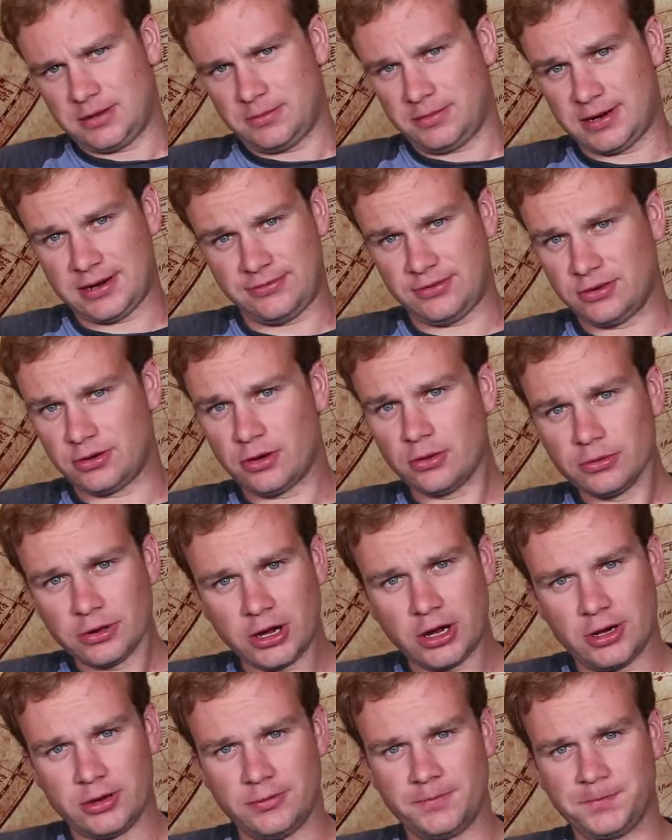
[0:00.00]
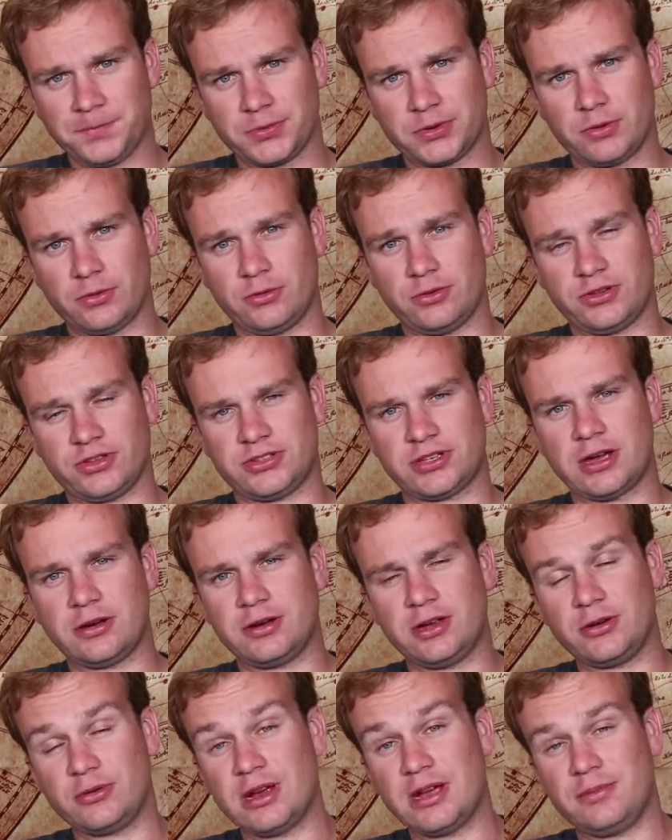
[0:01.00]
but if you don't know,
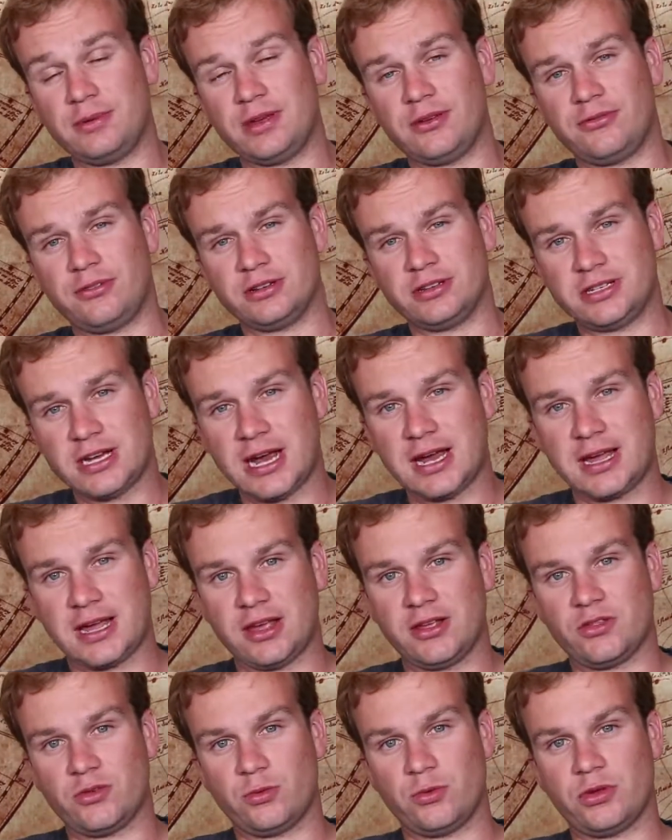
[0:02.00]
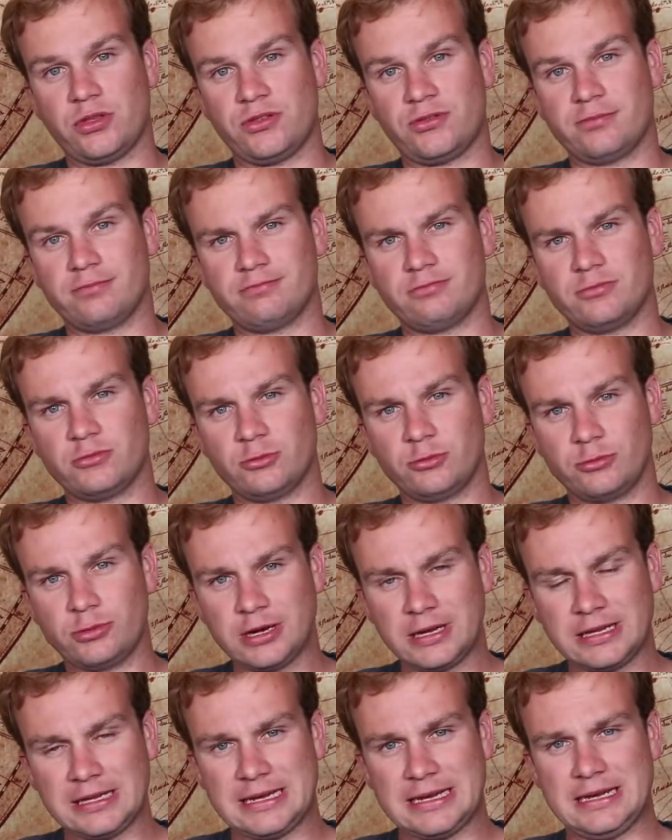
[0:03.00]
Saudi Arabia for decades was
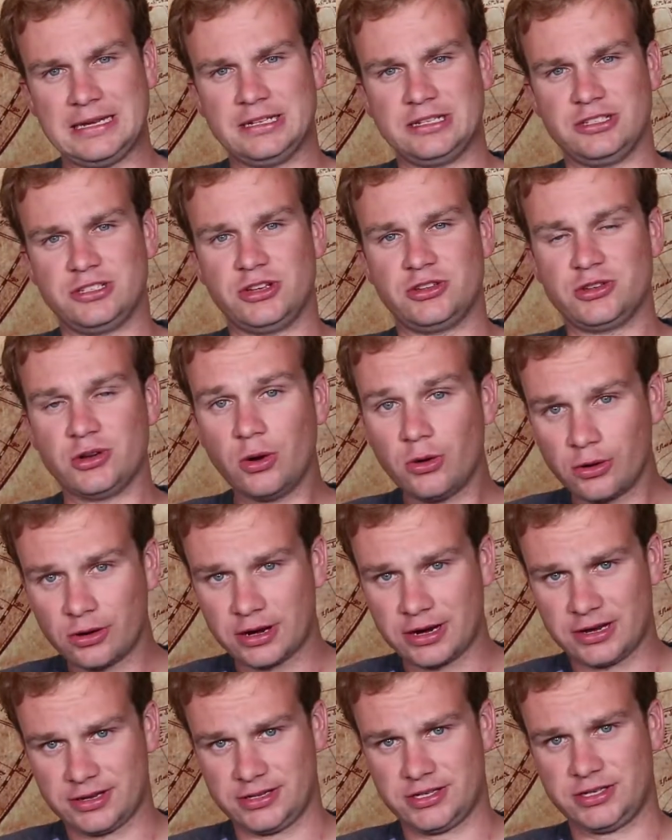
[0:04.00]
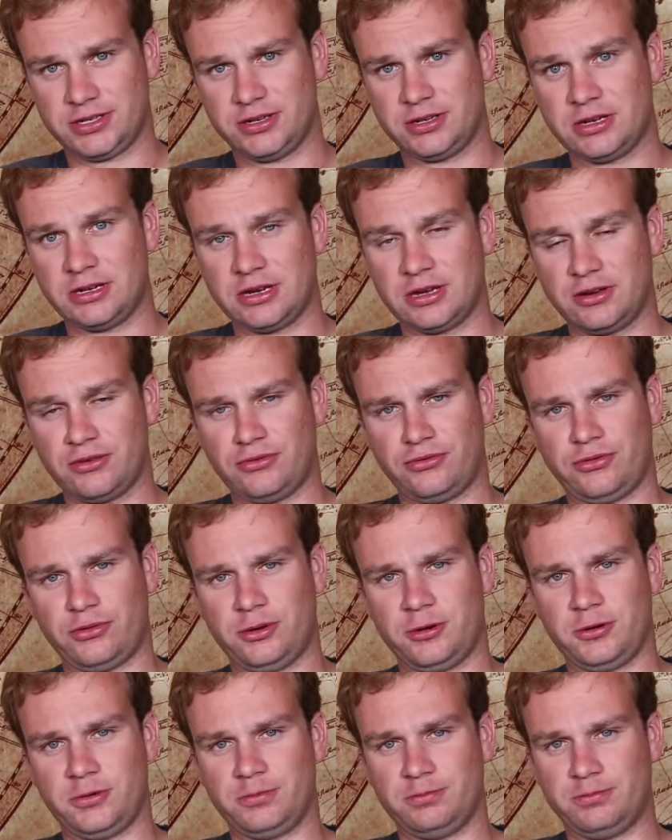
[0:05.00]
really notorious
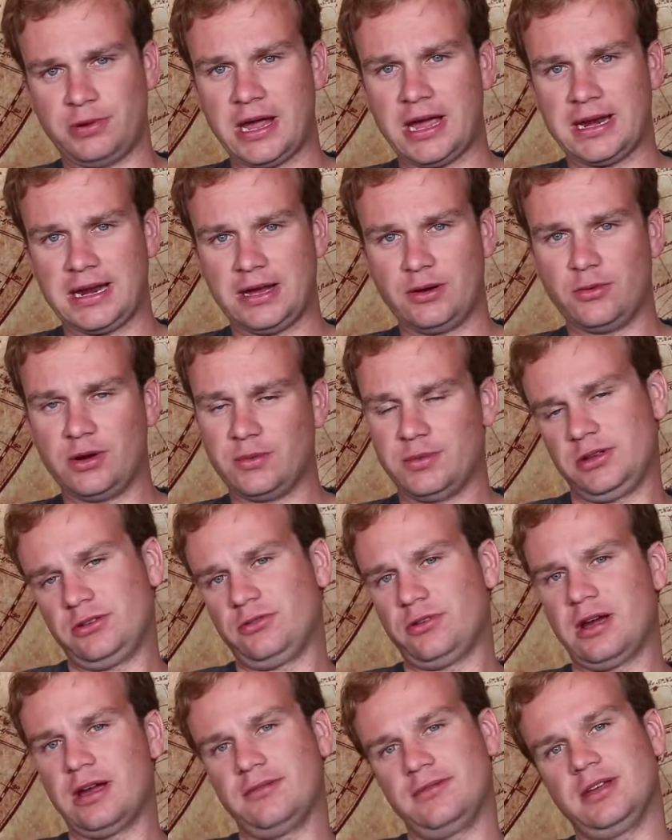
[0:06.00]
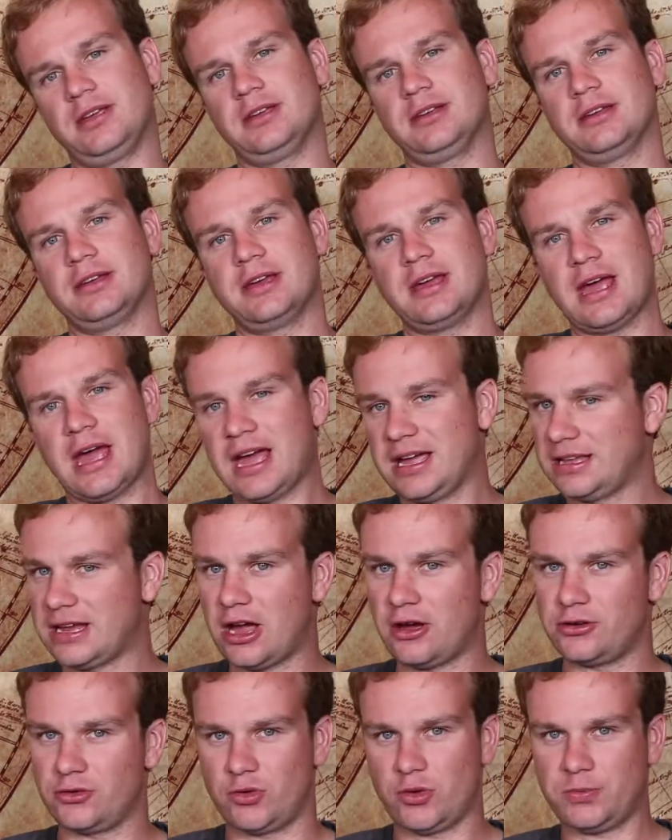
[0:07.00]
for banning women driving. And
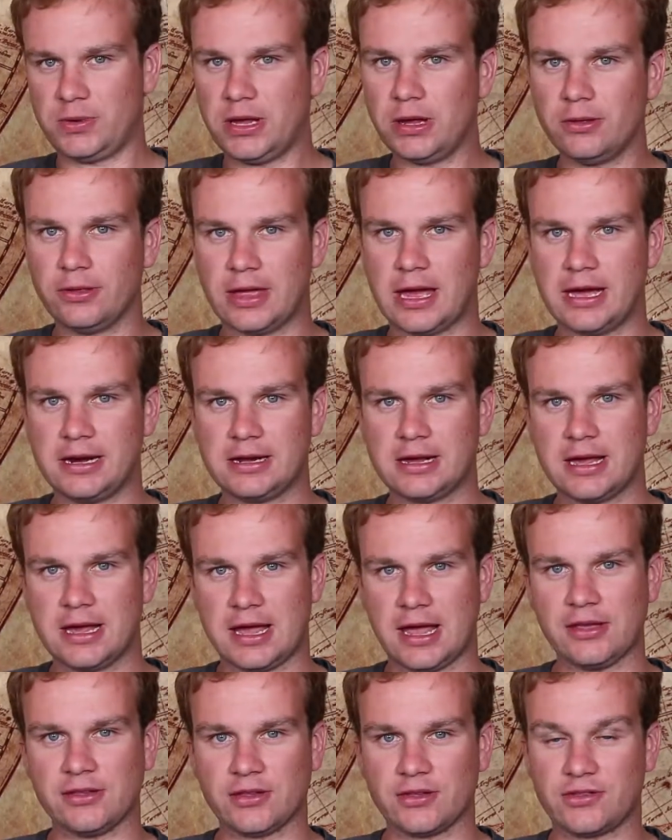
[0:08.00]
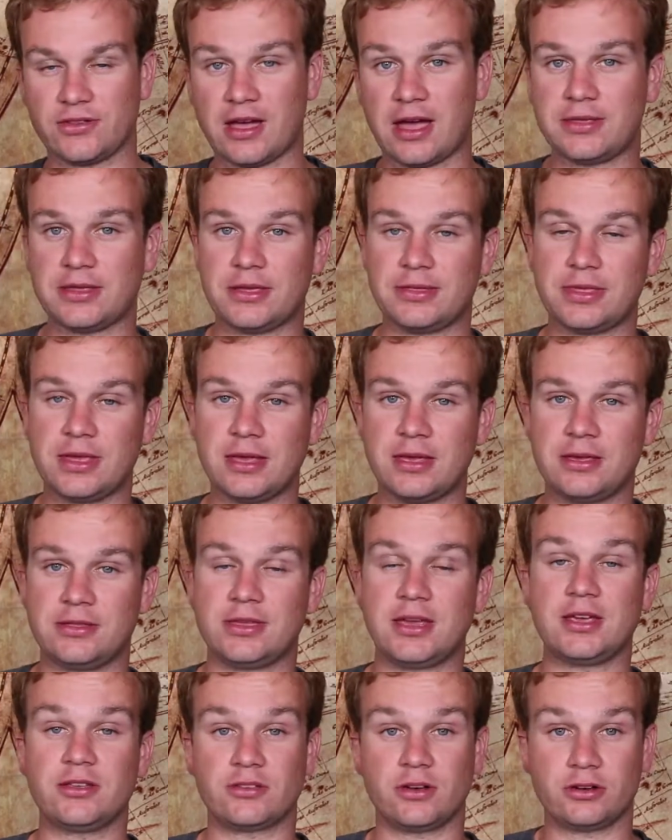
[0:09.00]
now to repeal that is a sign that
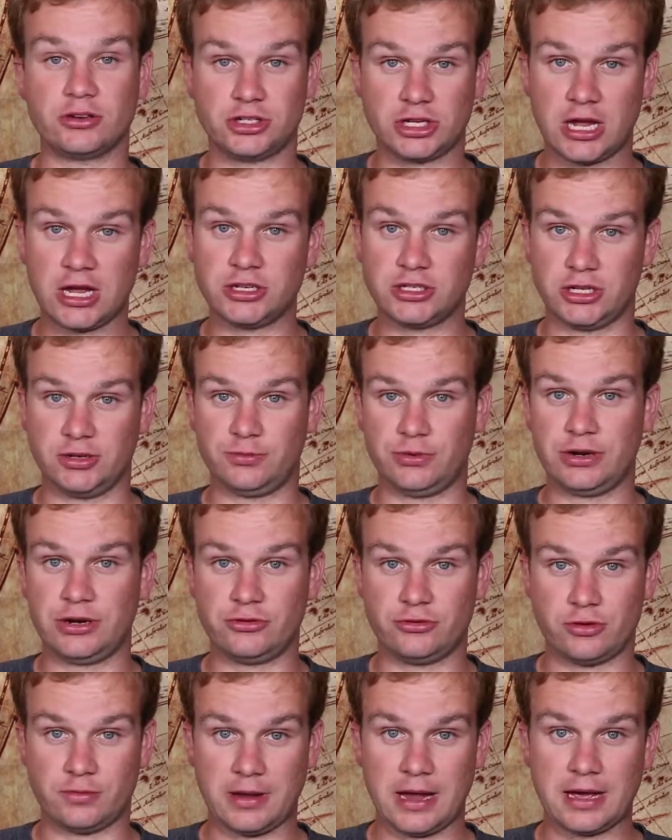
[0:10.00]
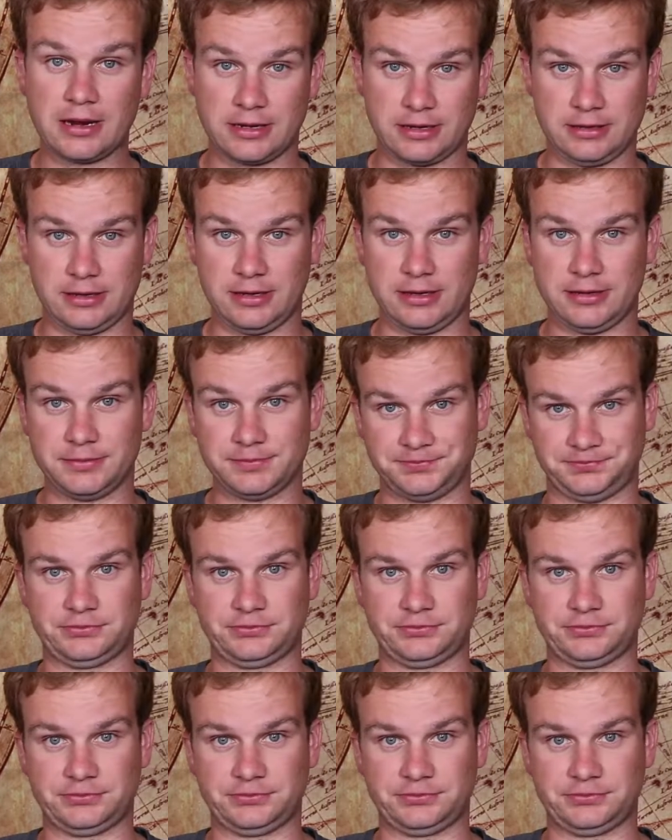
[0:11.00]
things are changing pretty dramatically.